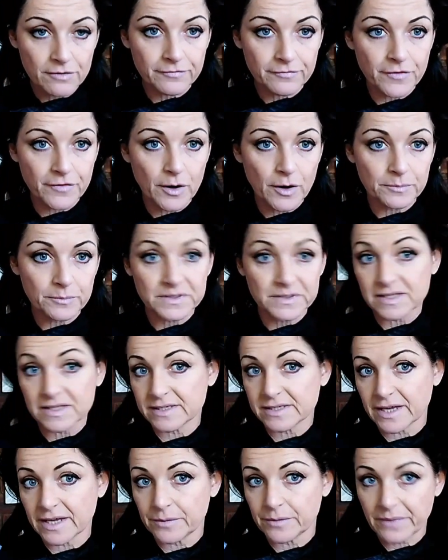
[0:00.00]
from
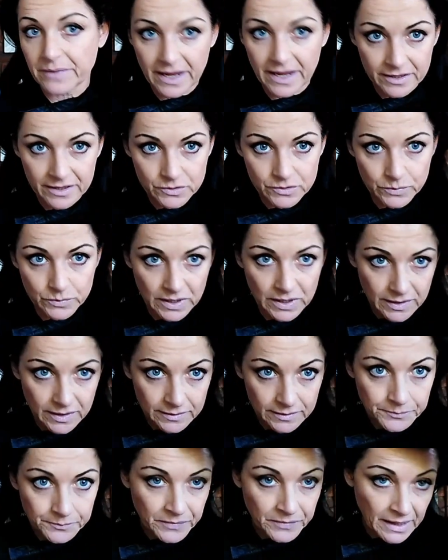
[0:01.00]
Dischem as
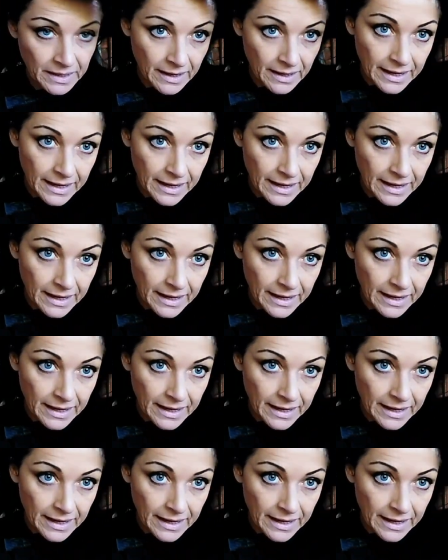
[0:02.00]
well.